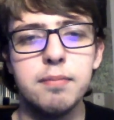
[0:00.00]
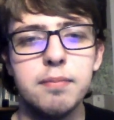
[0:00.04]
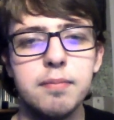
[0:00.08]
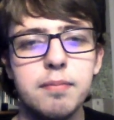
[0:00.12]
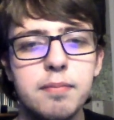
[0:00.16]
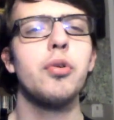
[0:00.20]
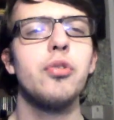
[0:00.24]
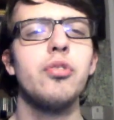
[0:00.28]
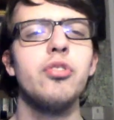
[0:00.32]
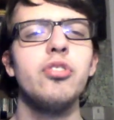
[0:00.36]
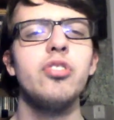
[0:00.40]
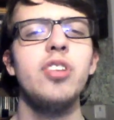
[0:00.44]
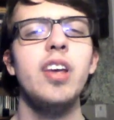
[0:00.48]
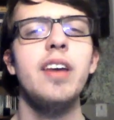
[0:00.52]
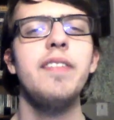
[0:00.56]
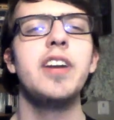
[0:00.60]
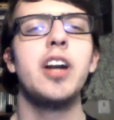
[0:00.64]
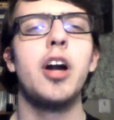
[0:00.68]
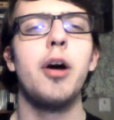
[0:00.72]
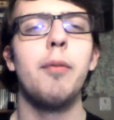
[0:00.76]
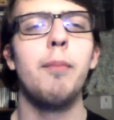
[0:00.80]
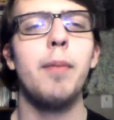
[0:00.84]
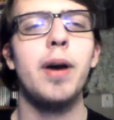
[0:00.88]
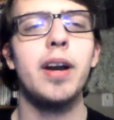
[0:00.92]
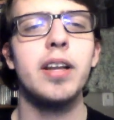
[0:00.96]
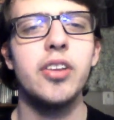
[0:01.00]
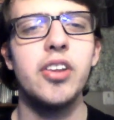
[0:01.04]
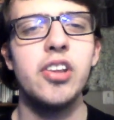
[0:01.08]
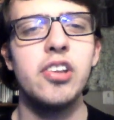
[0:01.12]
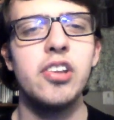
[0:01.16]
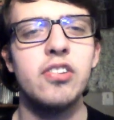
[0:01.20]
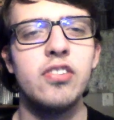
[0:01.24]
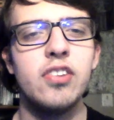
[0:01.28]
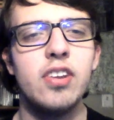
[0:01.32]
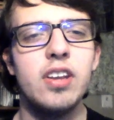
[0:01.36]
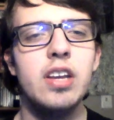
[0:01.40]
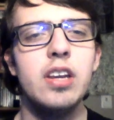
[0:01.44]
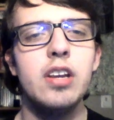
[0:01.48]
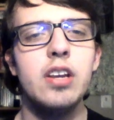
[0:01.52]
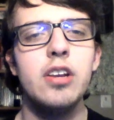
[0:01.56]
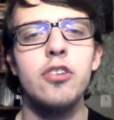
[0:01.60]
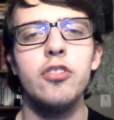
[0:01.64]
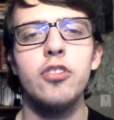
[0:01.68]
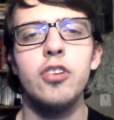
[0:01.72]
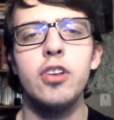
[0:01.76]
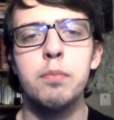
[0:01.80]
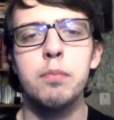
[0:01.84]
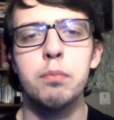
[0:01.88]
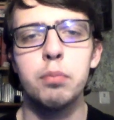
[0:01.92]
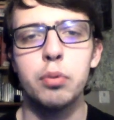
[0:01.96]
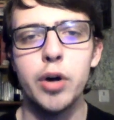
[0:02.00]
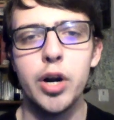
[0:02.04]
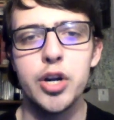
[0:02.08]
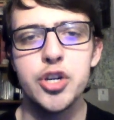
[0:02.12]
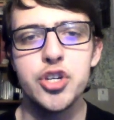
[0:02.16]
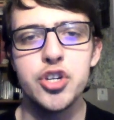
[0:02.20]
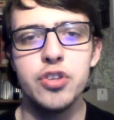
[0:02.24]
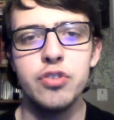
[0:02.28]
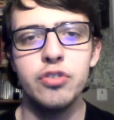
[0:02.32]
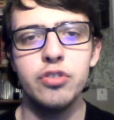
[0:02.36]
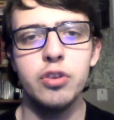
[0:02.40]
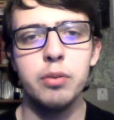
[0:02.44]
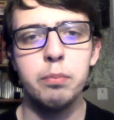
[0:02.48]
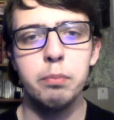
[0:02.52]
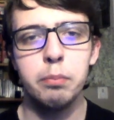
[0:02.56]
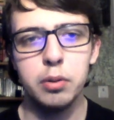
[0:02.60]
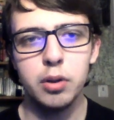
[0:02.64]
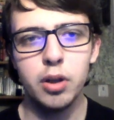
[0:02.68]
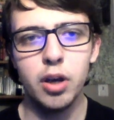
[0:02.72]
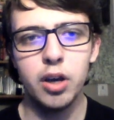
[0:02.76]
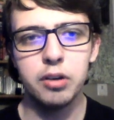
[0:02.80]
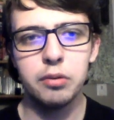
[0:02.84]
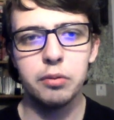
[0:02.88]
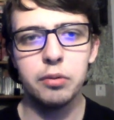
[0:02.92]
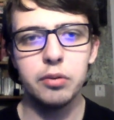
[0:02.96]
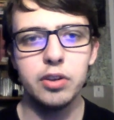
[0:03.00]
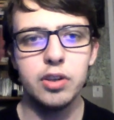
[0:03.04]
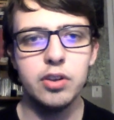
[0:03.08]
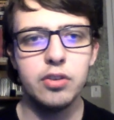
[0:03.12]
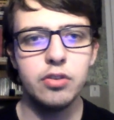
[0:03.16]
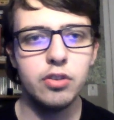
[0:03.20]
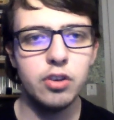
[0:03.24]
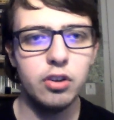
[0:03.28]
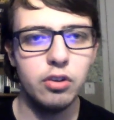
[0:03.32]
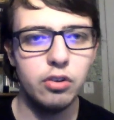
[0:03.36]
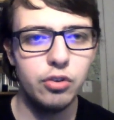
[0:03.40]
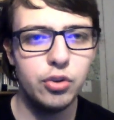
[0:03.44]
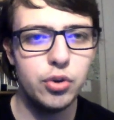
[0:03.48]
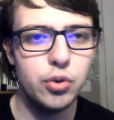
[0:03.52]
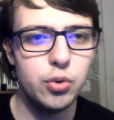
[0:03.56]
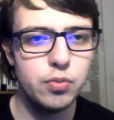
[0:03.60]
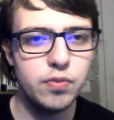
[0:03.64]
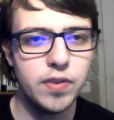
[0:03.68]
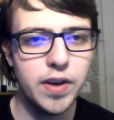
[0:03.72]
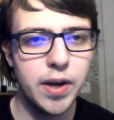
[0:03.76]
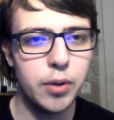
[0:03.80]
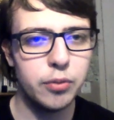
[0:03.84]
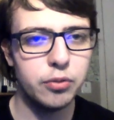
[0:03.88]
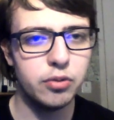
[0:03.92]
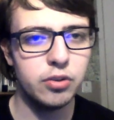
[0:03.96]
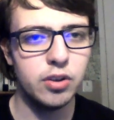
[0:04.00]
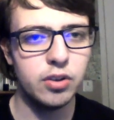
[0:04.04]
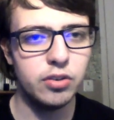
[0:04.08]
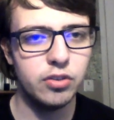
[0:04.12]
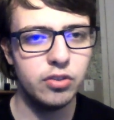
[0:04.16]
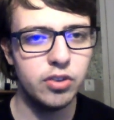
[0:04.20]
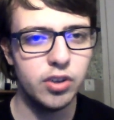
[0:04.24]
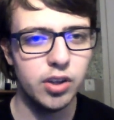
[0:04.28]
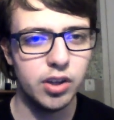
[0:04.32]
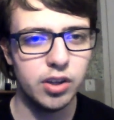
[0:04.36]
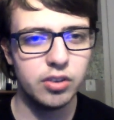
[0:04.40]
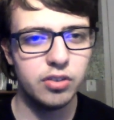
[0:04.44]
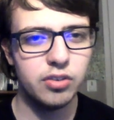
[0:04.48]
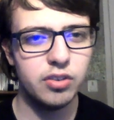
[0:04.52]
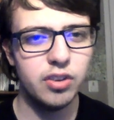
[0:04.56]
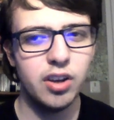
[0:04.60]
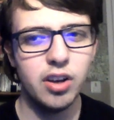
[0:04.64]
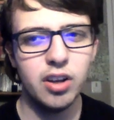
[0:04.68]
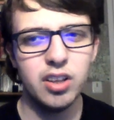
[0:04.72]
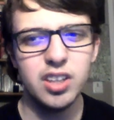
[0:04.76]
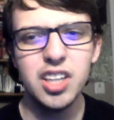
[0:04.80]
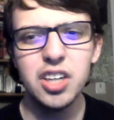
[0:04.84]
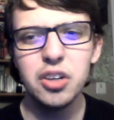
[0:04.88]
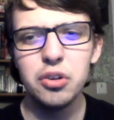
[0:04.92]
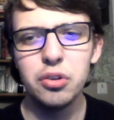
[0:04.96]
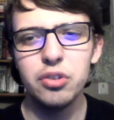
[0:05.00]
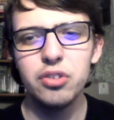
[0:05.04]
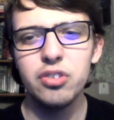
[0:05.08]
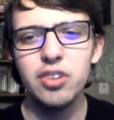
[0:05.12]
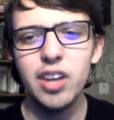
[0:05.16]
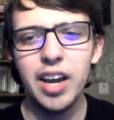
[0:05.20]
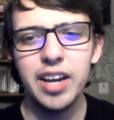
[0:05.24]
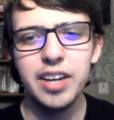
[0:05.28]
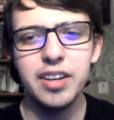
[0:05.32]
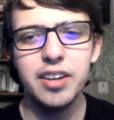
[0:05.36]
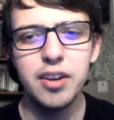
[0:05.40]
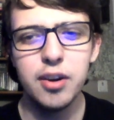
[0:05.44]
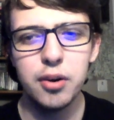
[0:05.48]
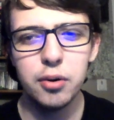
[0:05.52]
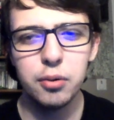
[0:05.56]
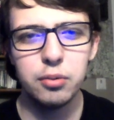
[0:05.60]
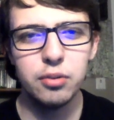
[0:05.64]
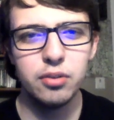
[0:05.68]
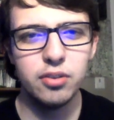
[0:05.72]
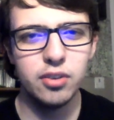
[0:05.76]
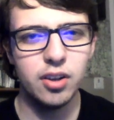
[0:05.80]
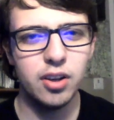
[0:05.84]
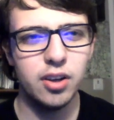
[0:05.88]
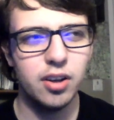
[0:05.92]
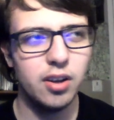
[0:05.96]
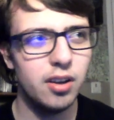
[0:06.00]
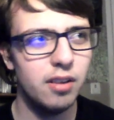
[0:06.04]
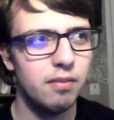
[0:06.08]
Number 7 on my list is Impressions in Blood, released in 2006. A little side note,